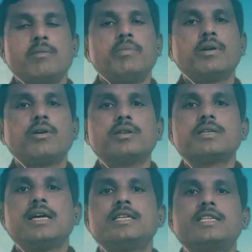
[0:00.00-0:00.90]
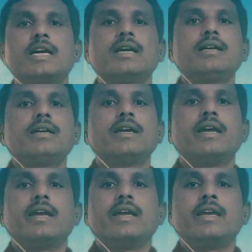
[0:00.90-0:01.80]
because tongue
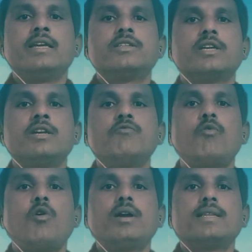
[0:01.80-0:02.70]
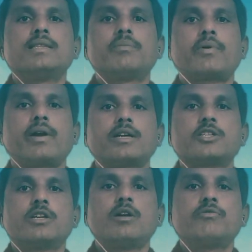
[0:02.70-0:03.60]
is involved in the
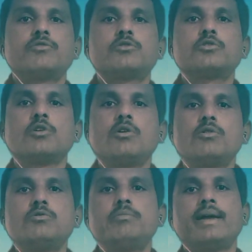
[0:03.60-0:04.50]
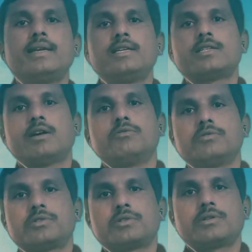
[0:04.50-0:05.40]
production of so many sounds,